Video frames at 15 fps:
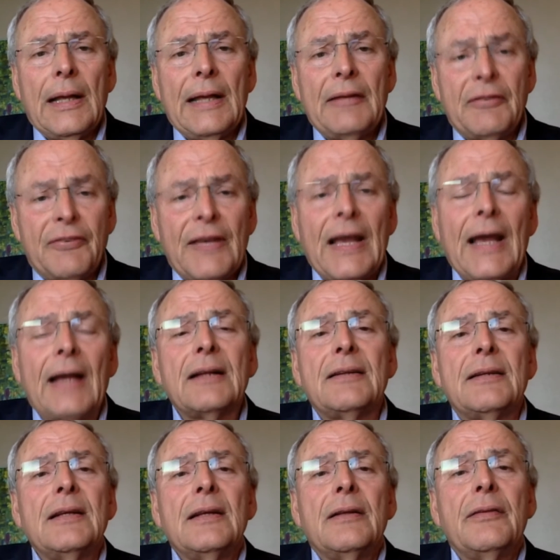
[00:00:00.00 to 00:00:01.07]
In
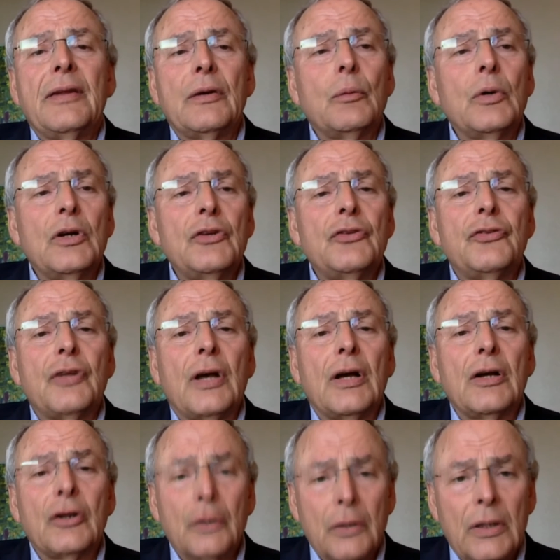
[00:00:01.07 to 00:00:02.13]
fact, there was
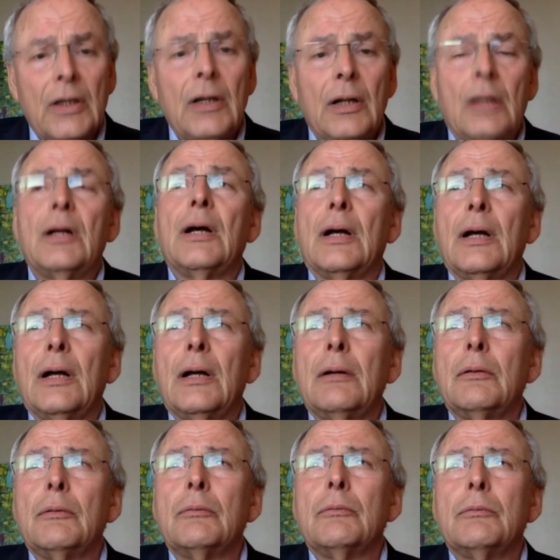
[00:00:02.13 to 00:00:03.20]
a good
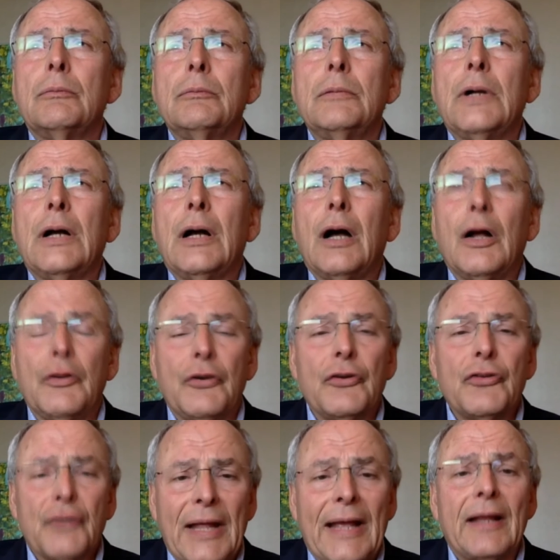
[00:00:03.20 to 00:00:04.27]

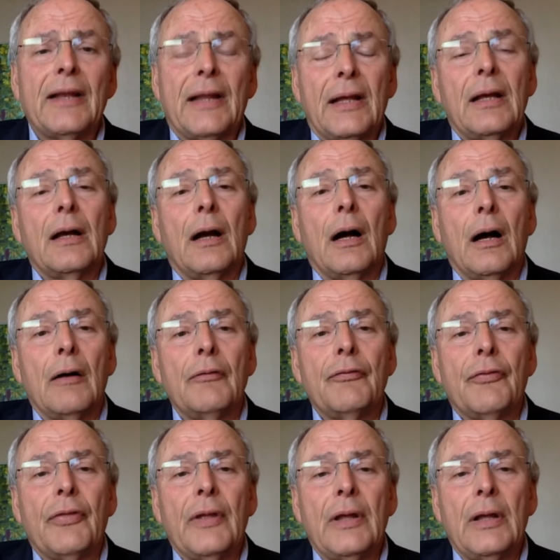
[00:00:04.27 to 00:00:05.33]
understanding
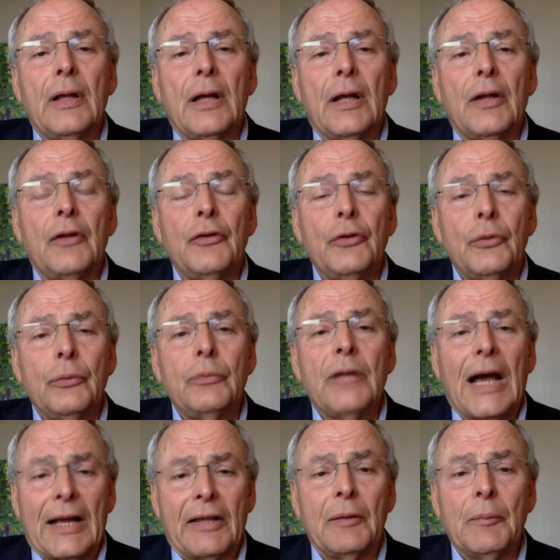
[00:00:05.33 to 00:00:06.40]
of the new
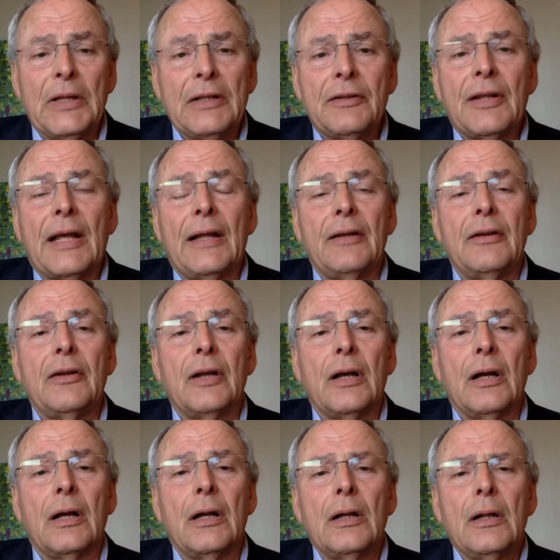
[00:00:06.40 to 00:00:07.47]
document and
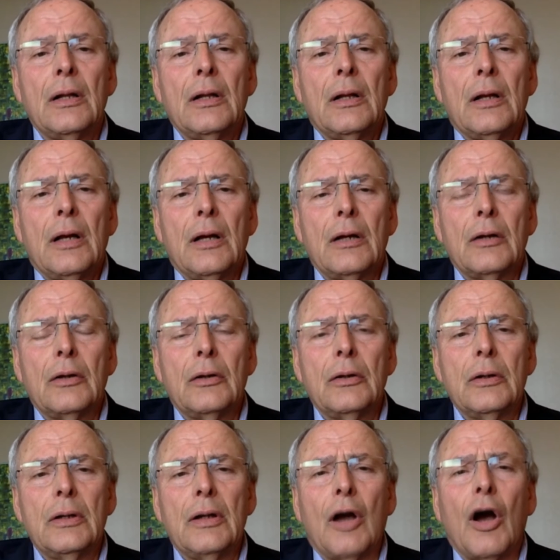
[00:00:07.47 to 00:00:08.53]
a
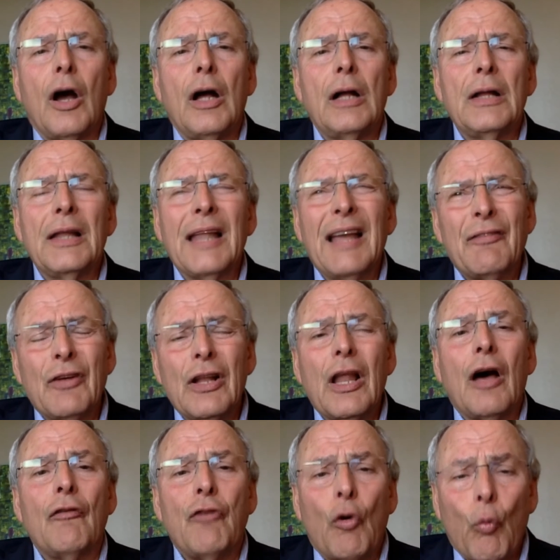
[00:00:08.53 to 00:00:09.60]
good
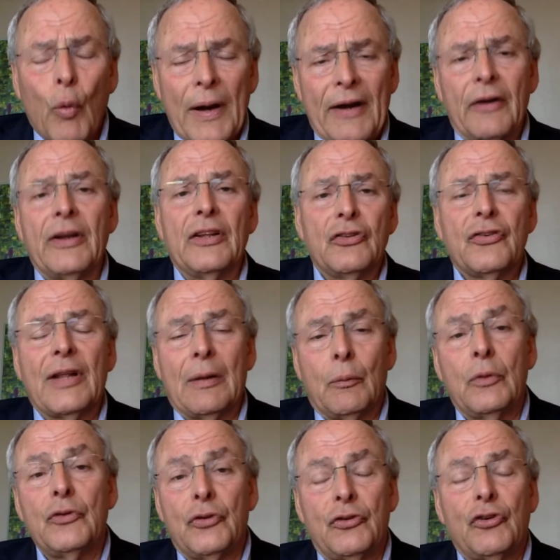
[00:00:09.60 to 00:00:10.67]
level of awareness
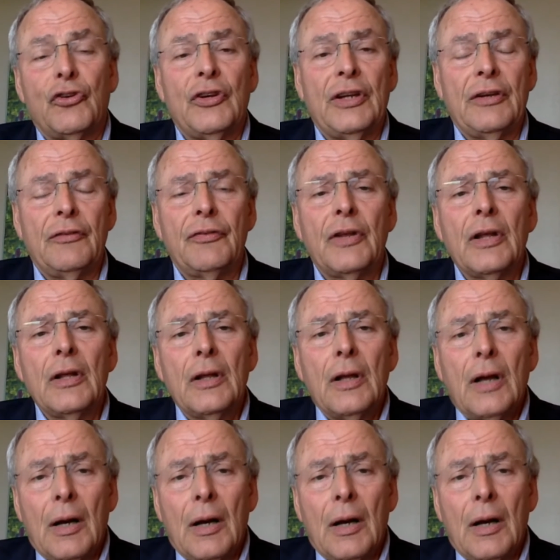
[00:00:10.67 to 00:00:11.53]
that was achieved